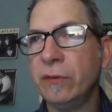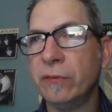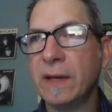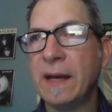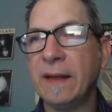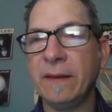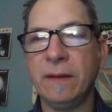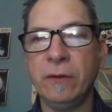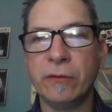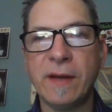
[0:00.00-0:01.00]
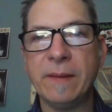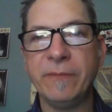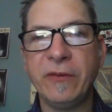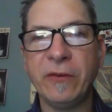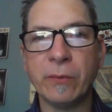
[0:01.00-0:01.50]
you've got your
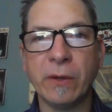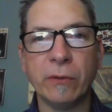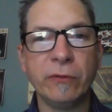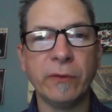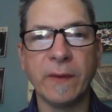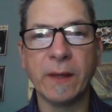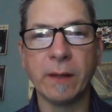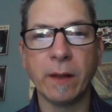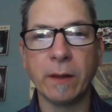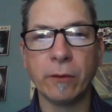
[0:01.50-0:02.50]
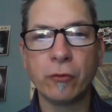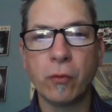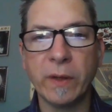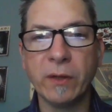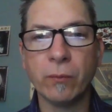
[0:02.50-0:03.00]
top few rows and then another
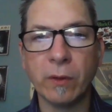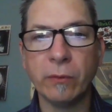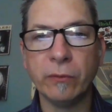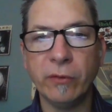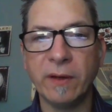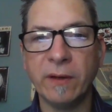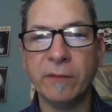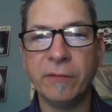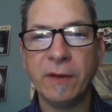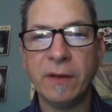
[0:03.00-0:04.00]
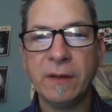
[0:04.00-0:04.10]
20 rows of